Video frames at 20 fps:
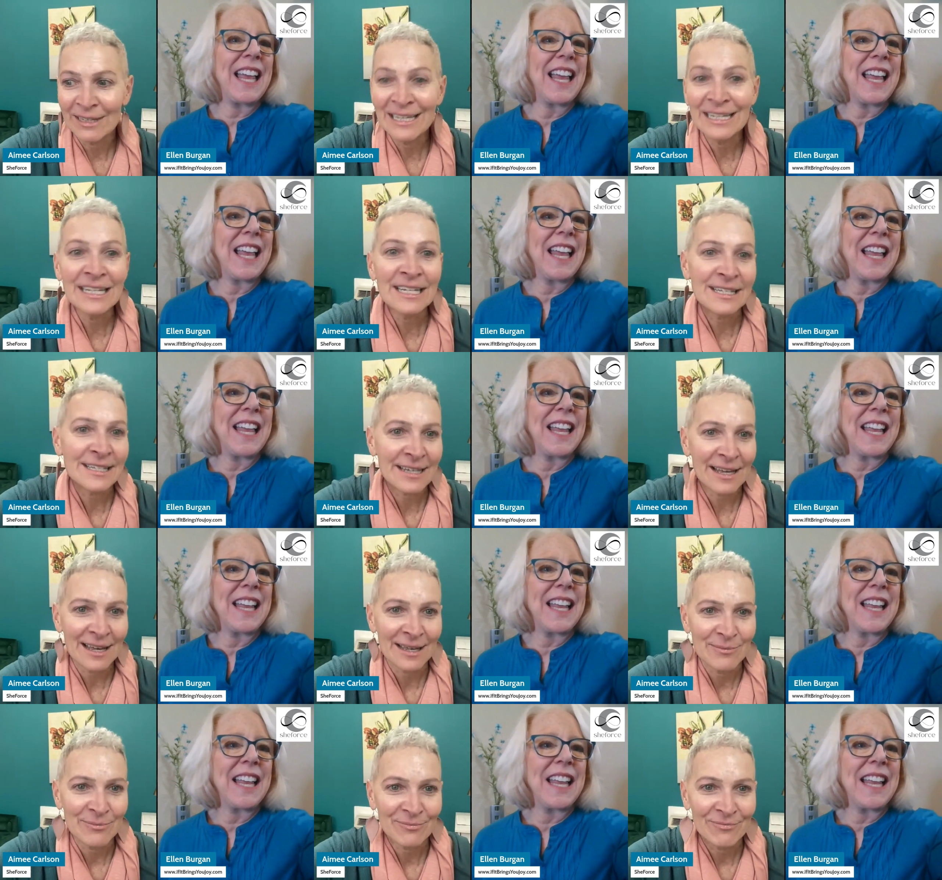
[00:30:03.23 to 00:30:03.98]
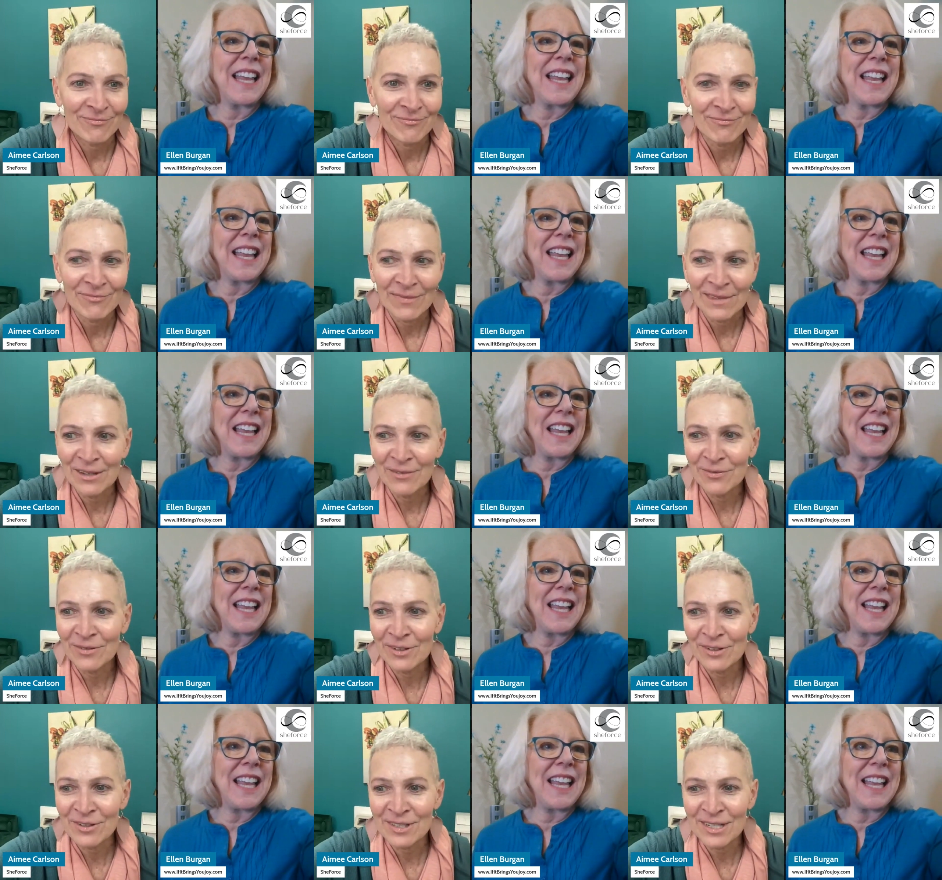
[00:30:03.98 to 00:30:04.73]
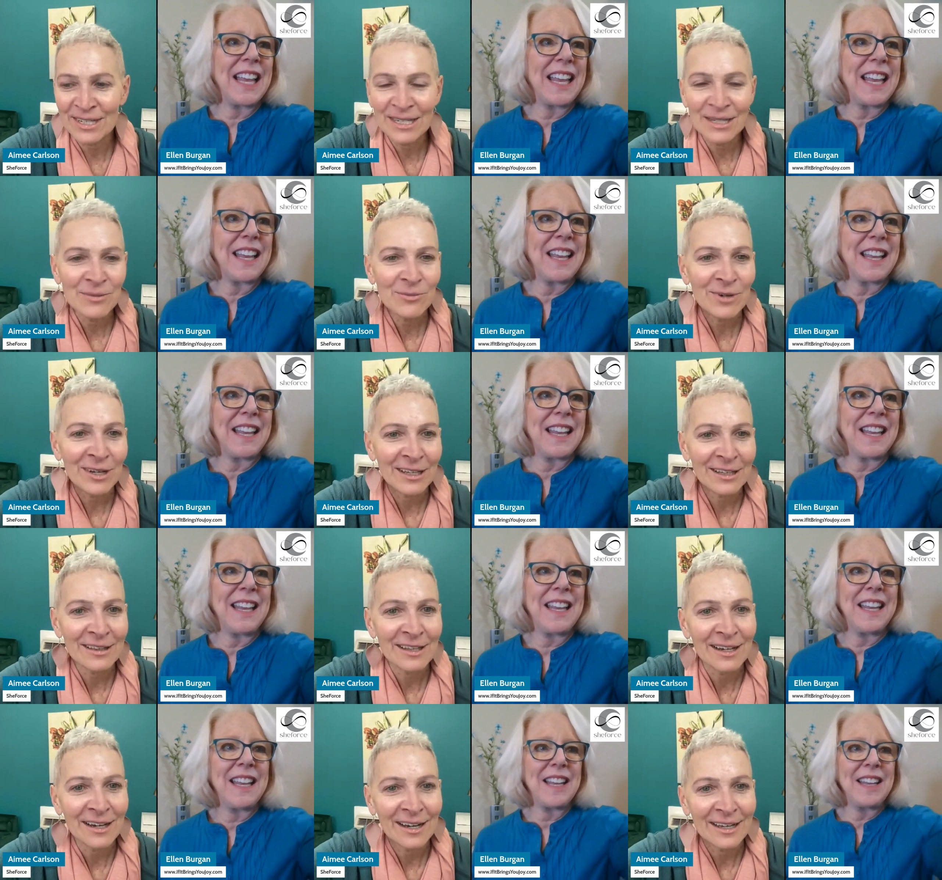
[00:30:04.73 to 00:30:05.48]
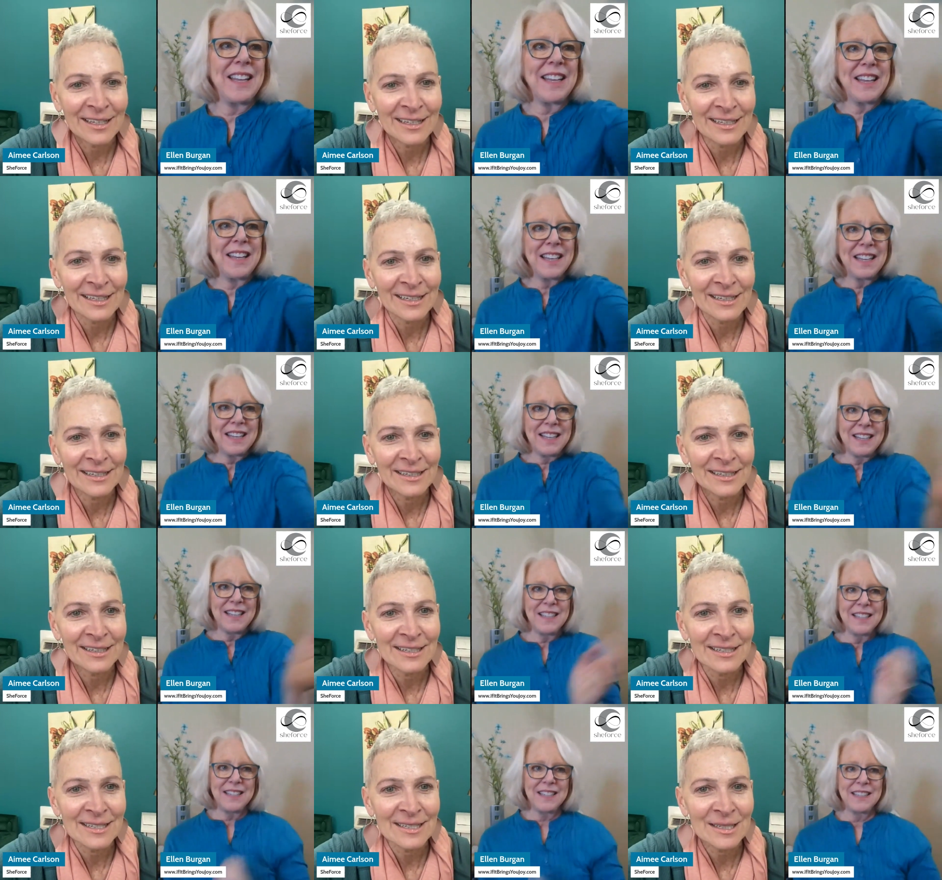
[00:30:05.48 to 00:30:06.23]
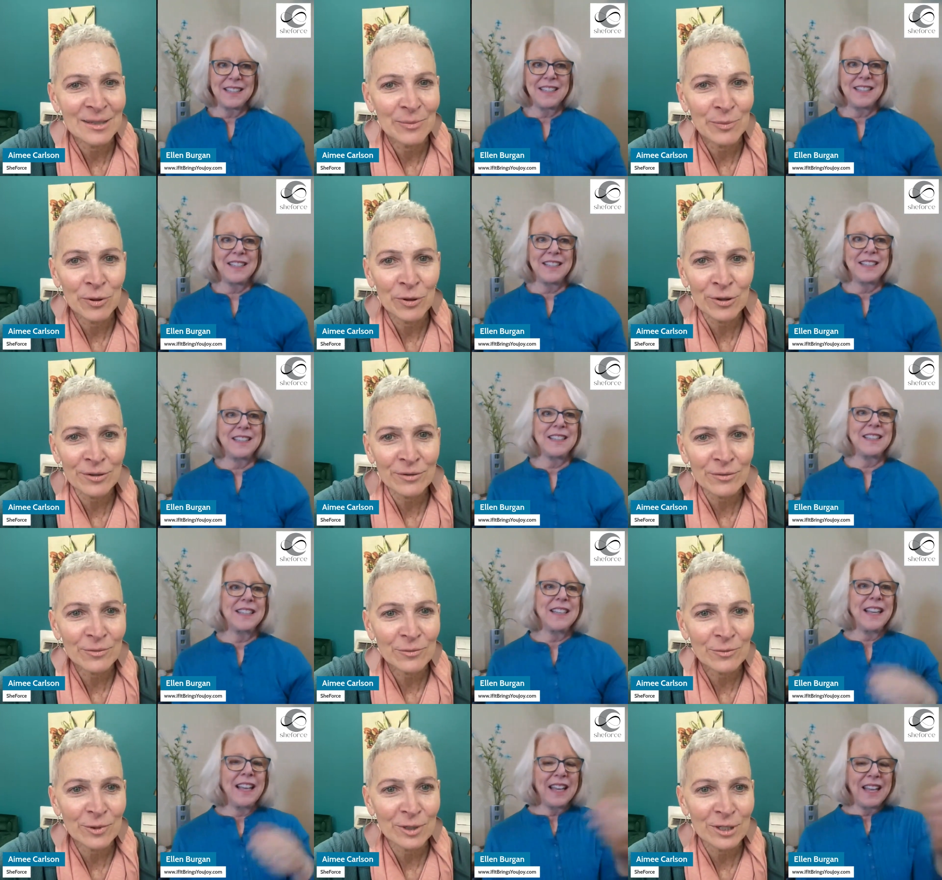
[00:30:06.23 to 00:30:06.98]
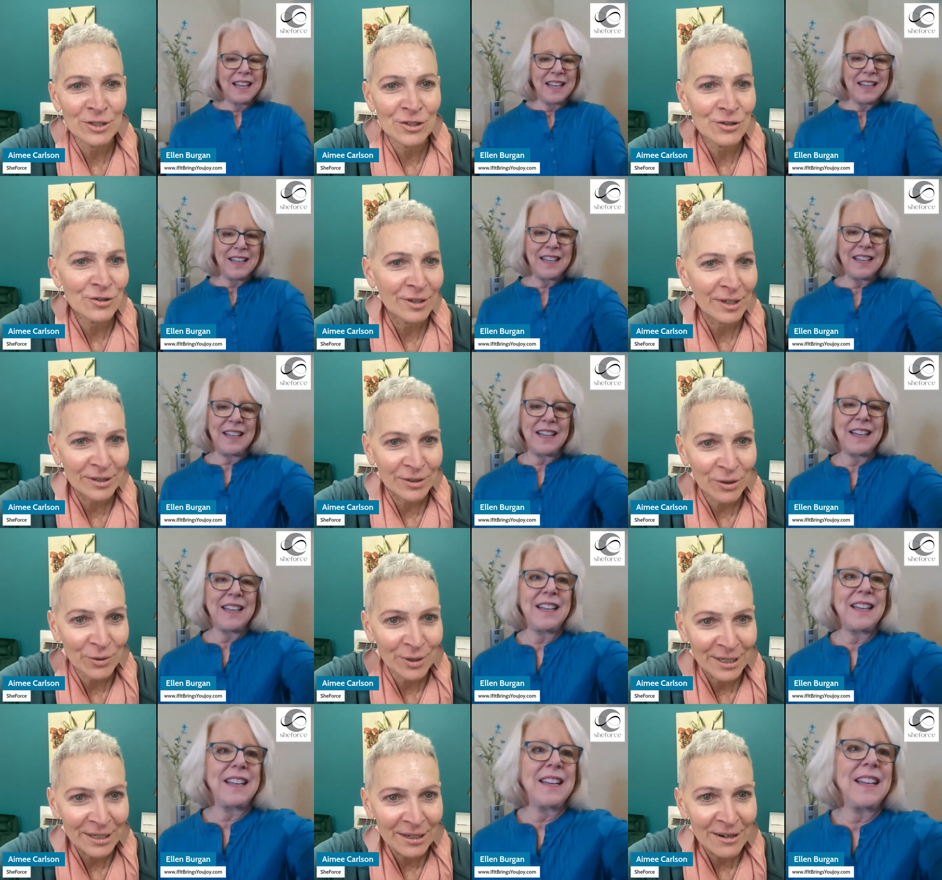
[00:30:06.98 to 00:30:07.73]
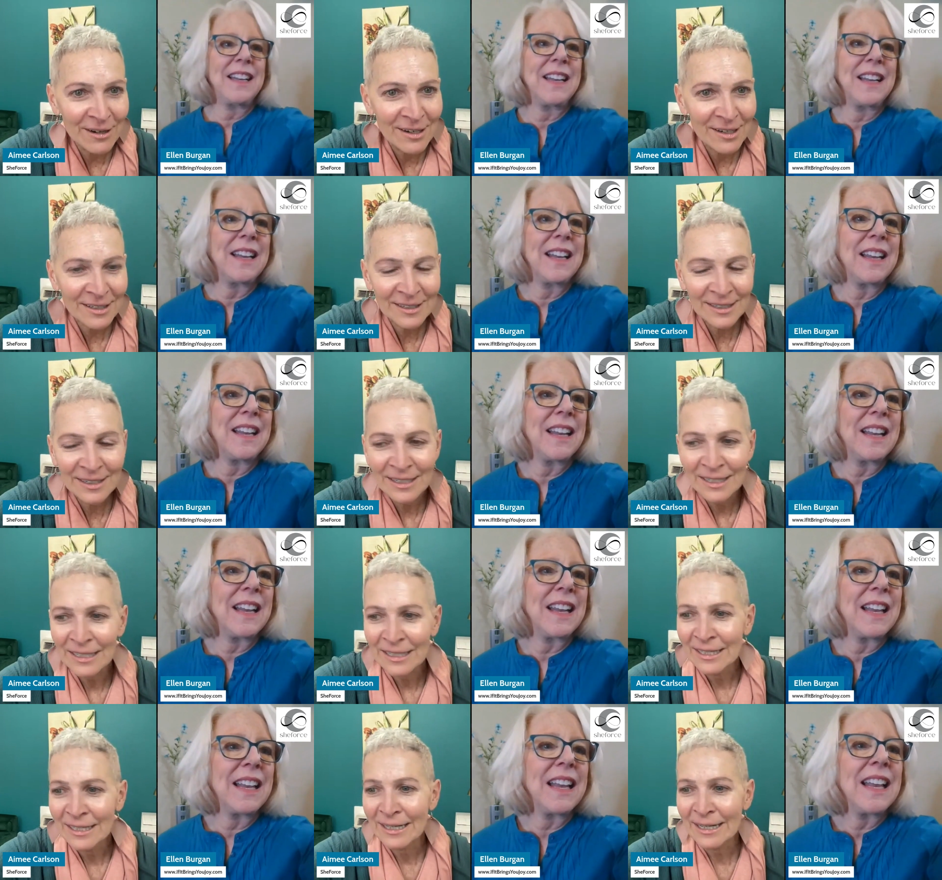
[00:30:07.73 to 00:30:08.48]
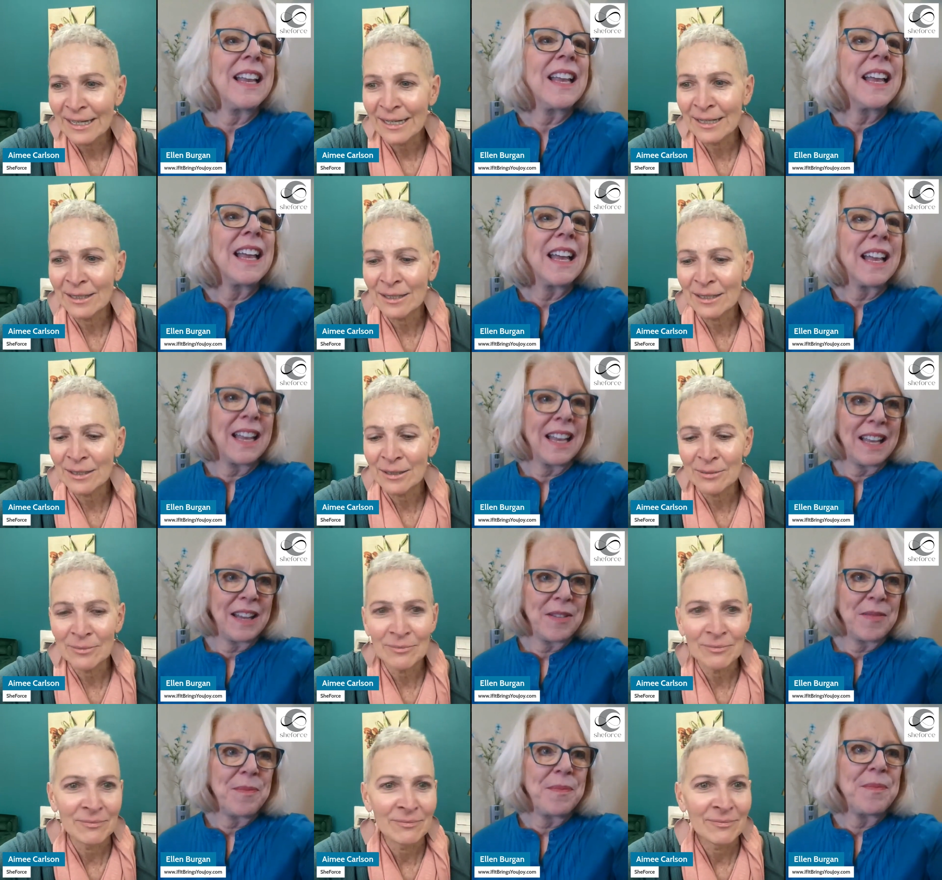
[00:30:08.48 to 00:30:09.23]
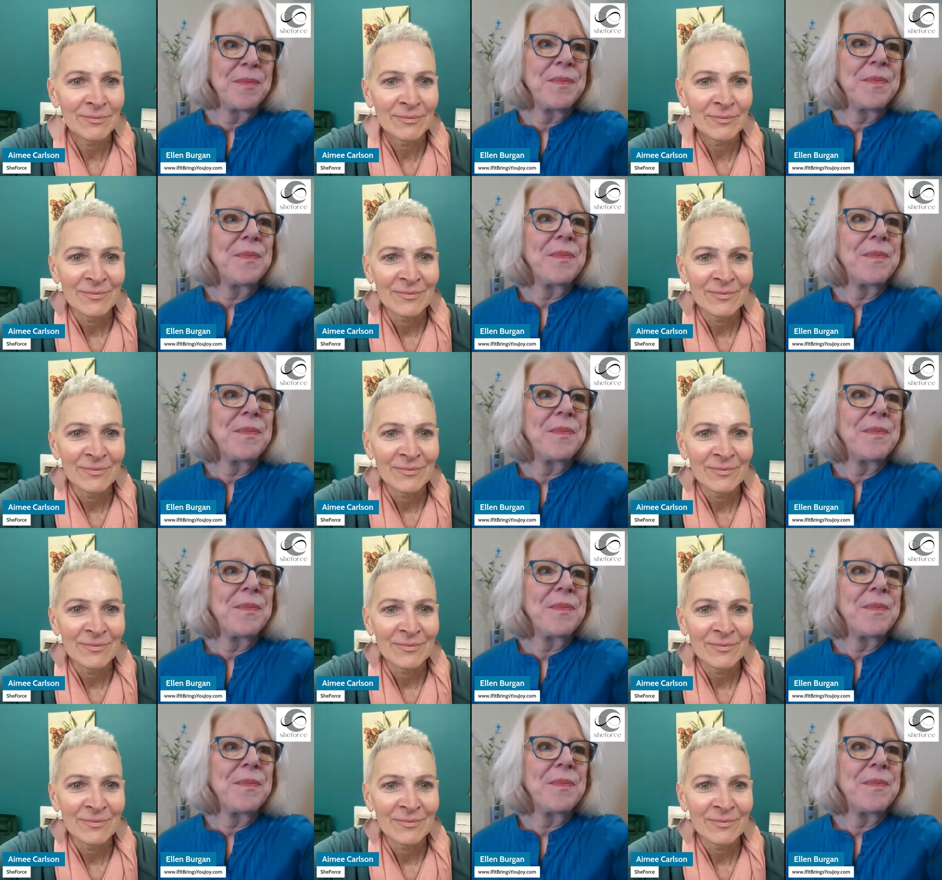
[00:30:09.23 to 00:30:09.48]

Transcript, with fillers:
Speaker 1: anytime if there's any way that I can support what you got going on, um,